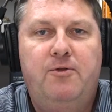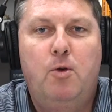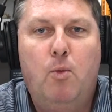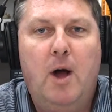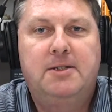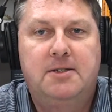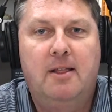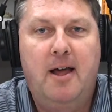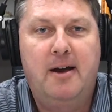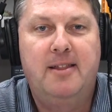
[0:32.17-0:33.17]
if you watched a
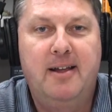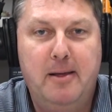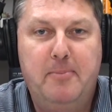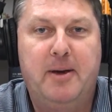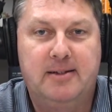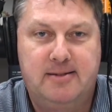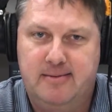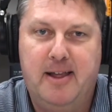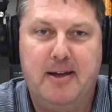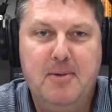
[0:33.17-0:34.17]
lot of the
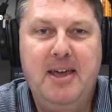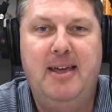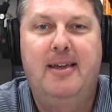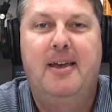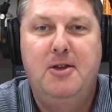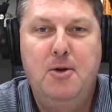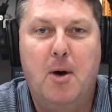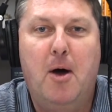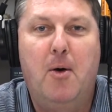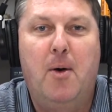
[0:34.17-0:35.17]
Olympics like me,
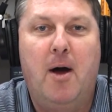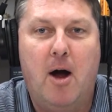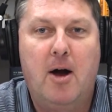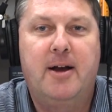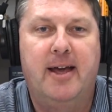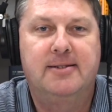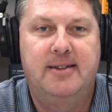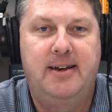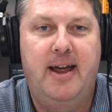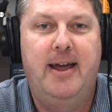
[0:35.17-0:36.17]
you owe our
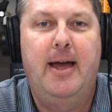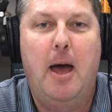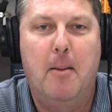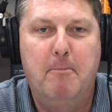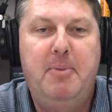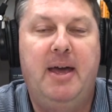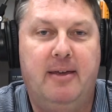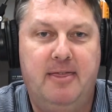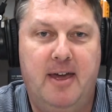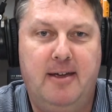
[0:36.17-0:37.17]
guest today a
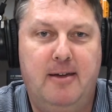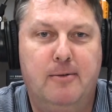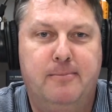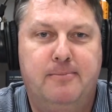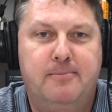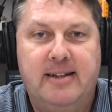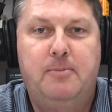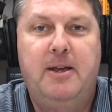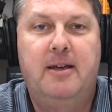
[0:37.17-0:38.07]
big thank you. That's